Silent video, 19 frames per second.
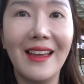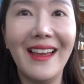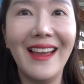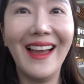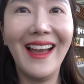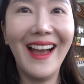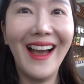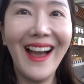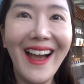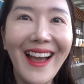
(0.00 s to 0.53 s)

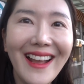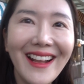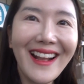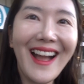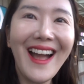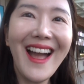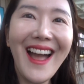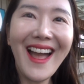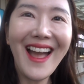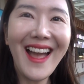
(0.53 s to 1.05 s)
For
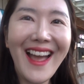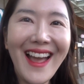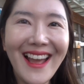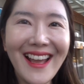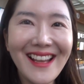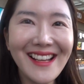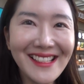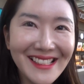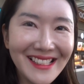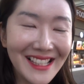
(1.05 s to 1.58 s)
me,
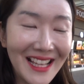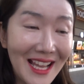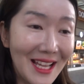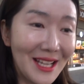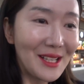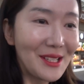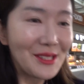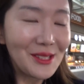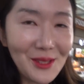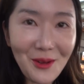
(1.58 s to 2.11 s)

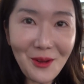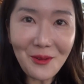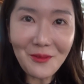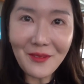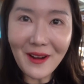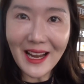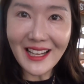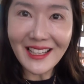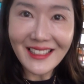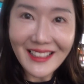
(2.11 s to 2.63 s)
it was
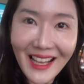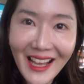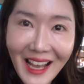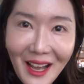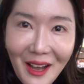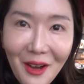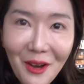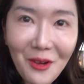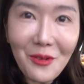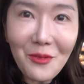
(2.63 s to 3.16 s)
too bright
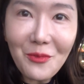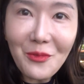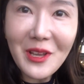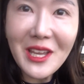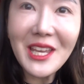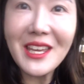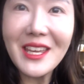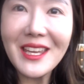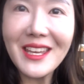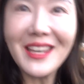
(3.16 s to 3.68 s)
for me, as
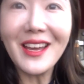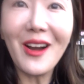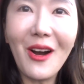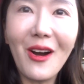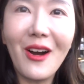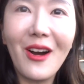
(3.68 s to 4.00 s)
you guys can